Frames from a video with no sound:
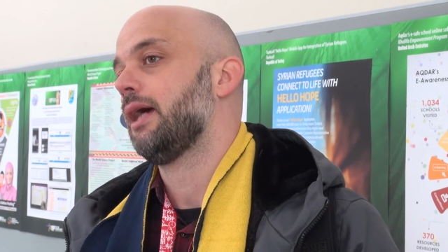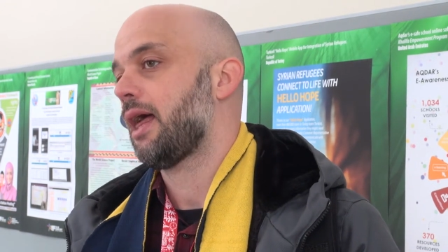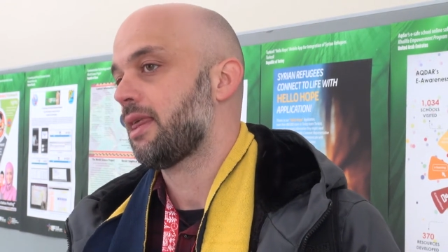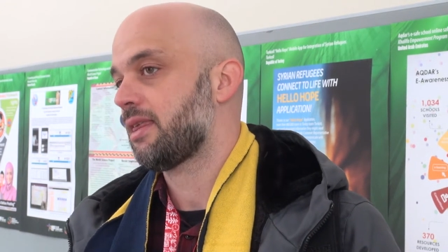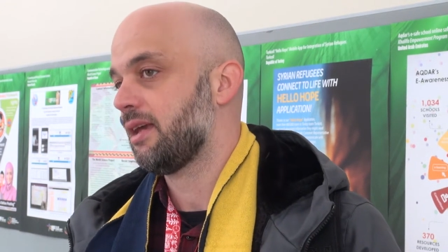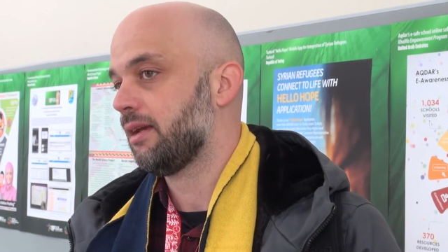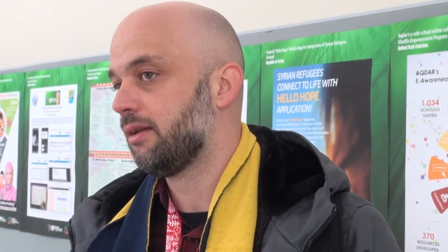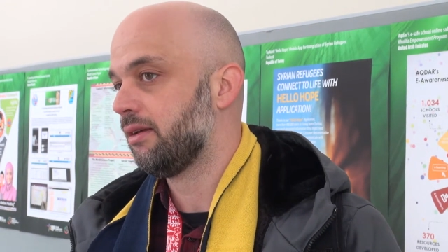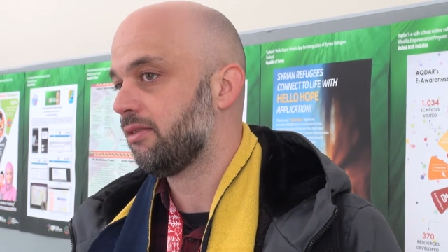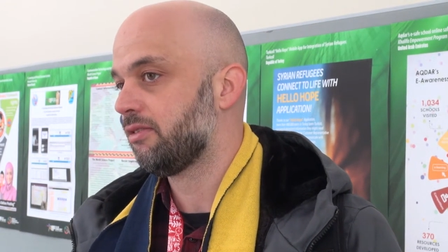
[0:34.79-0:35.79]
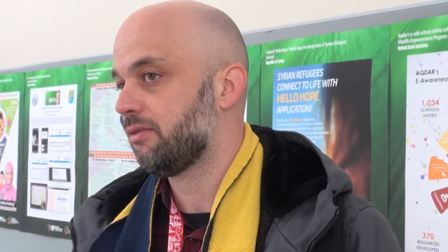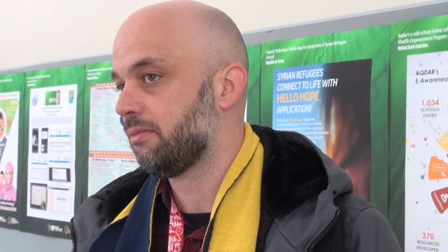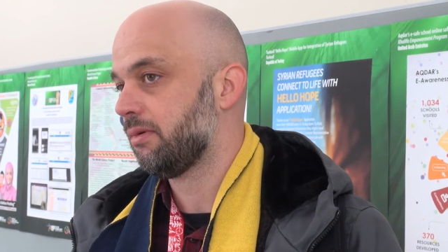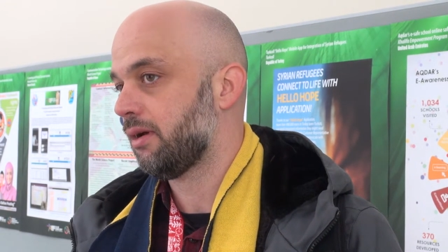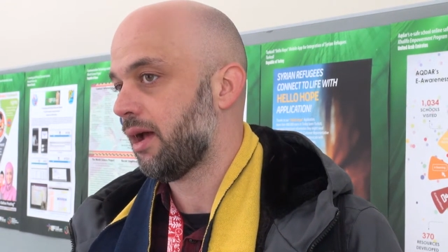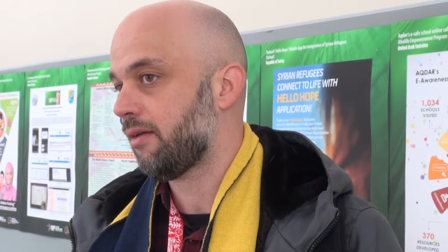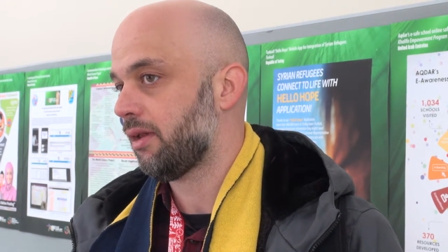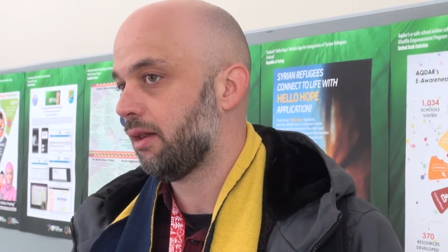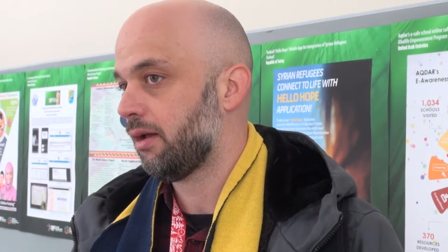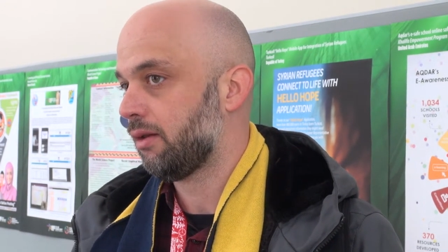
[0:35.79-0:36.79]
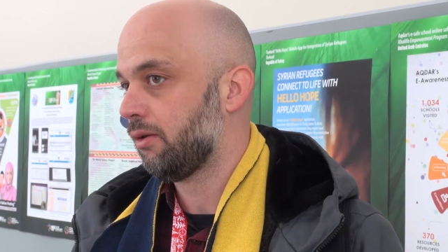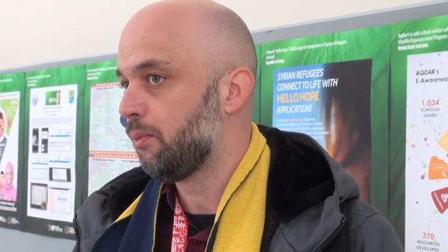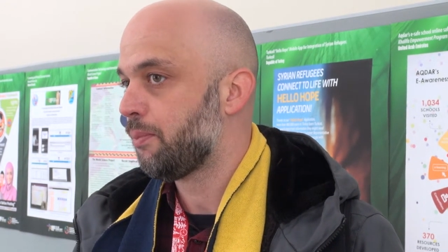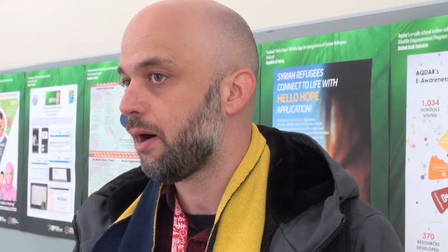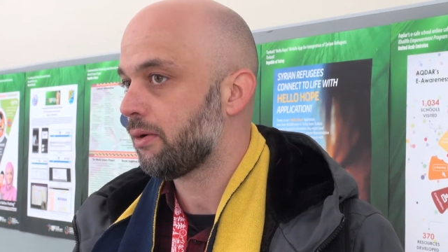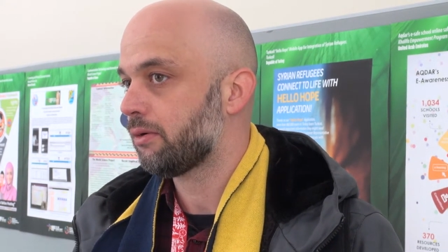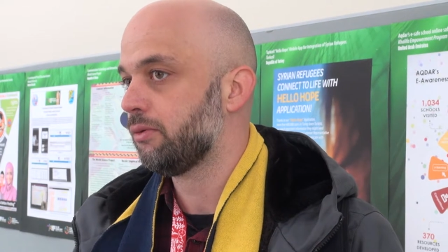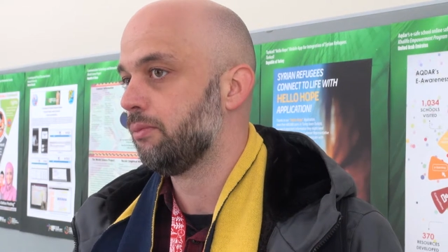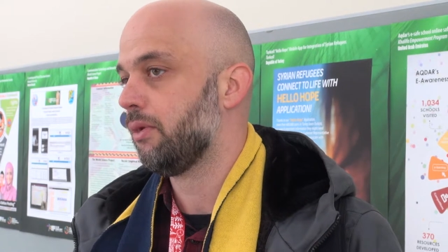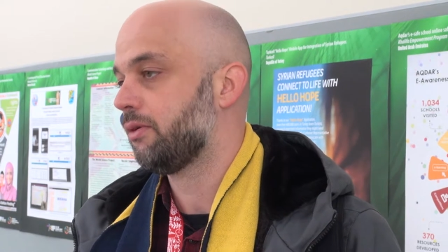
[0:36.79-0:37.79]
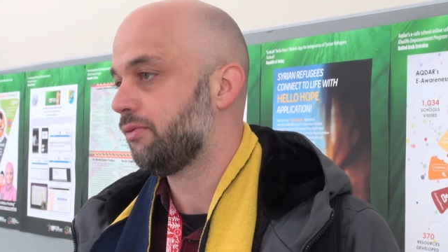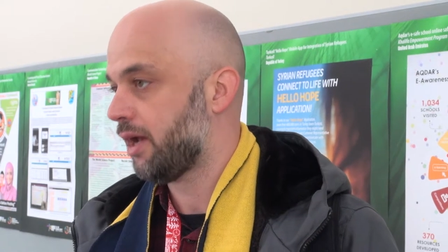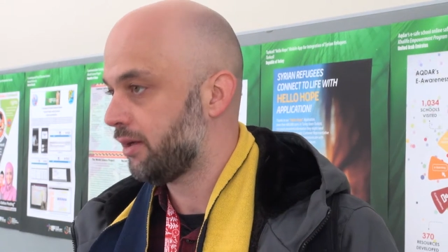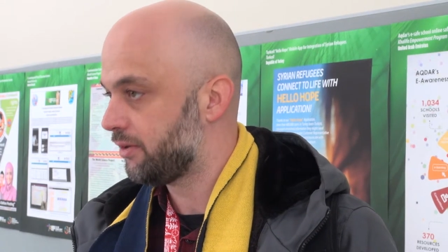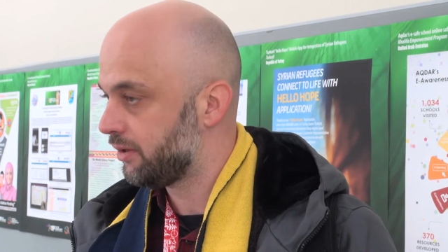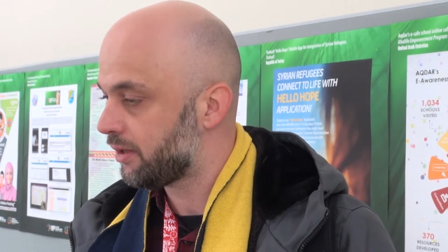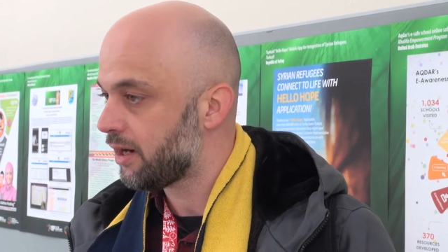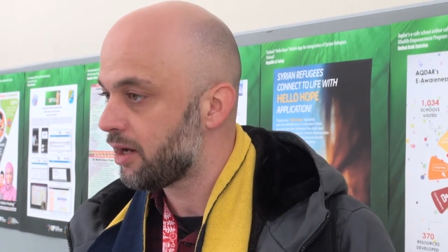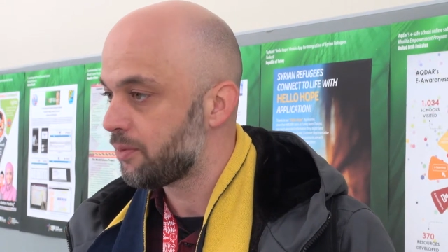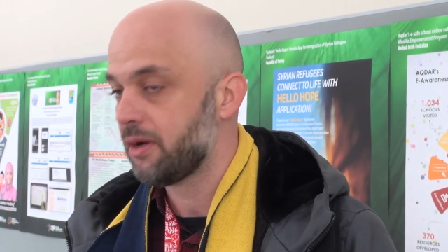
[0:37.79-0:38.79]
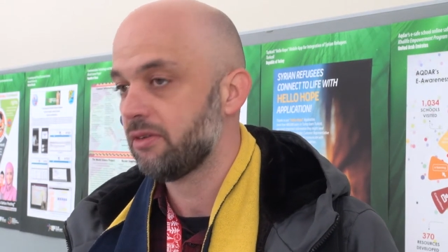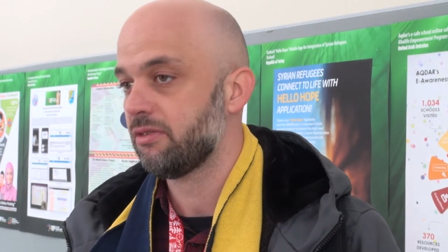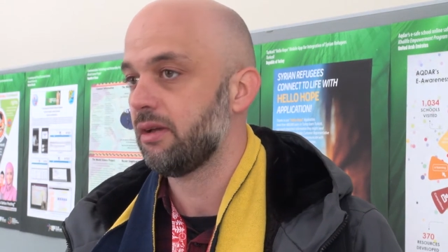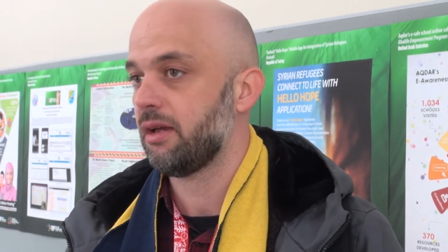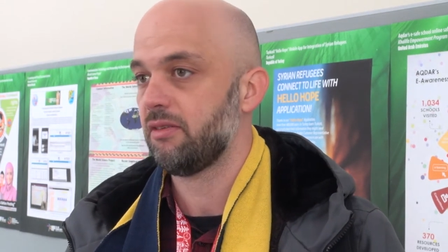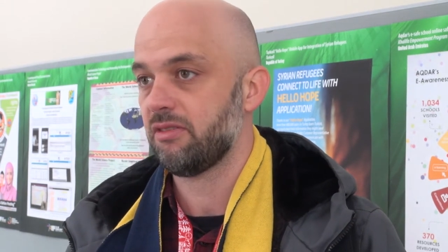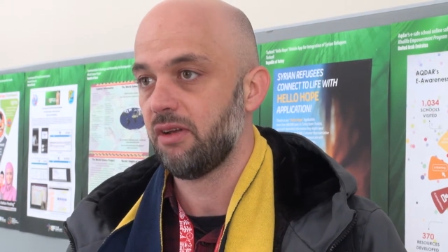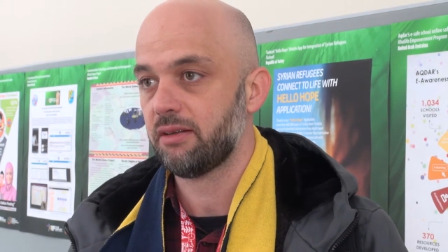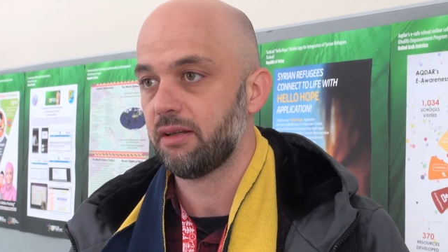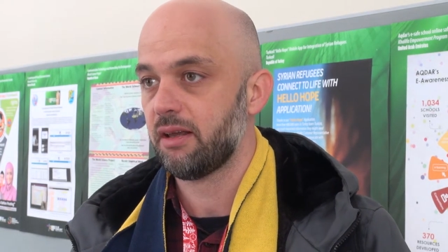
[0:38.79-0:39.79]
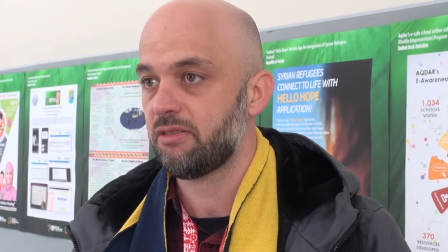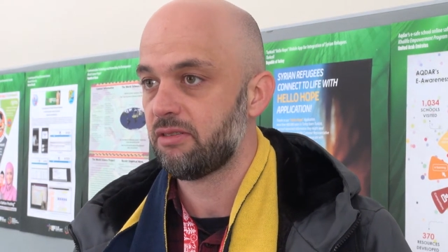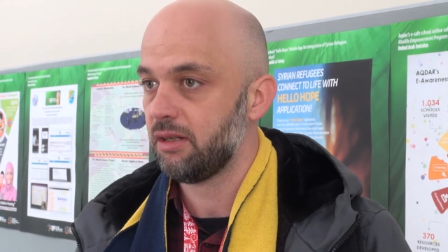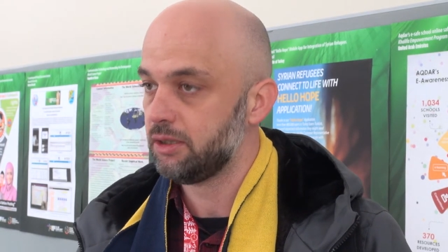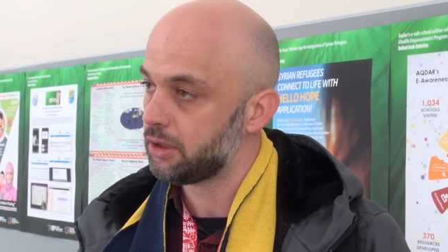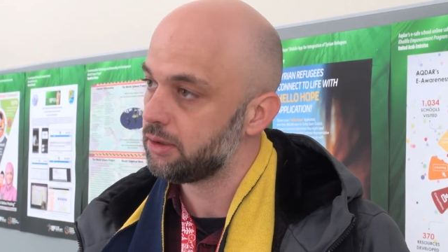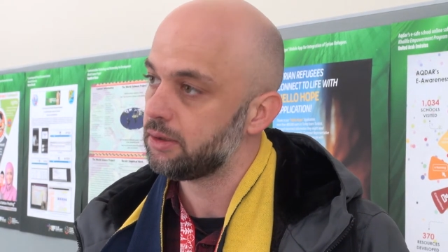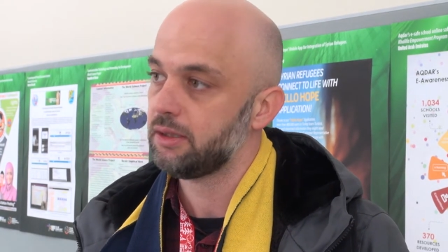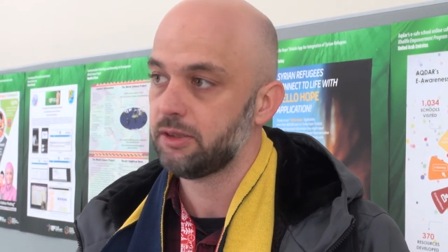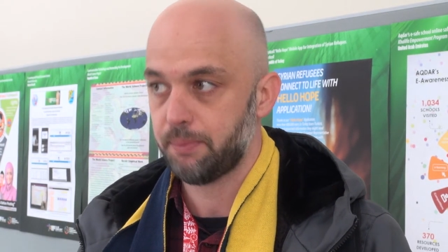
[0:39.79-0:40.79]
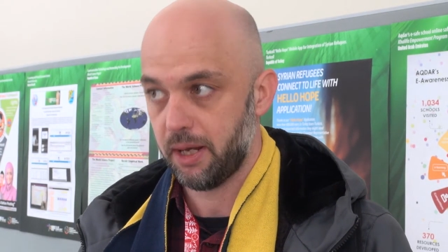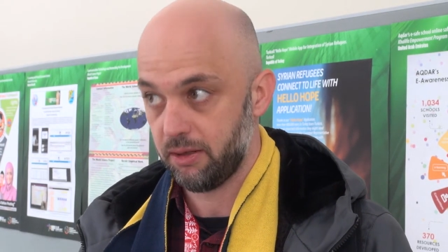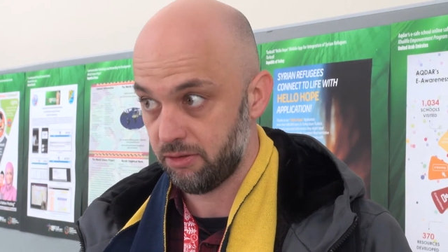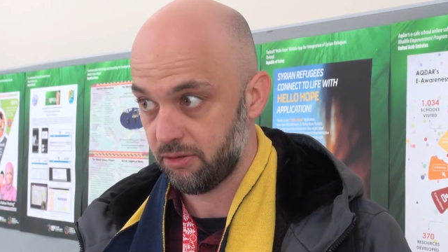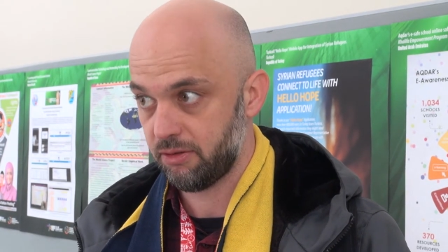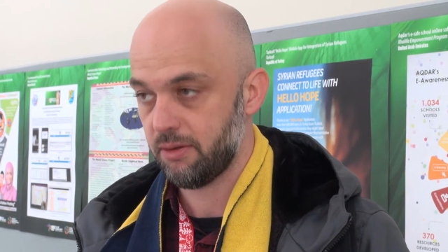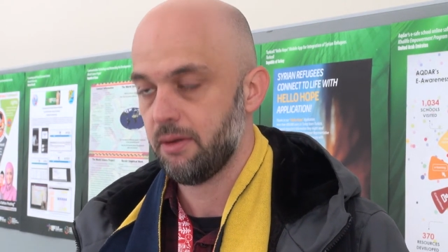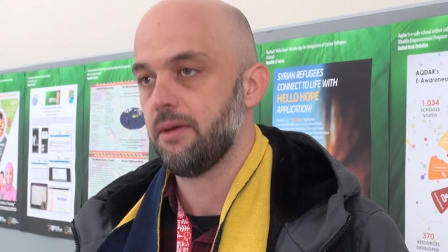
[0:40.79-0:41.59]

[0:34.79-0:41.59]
I think these have a low power to modify the internet because it's not a decision space.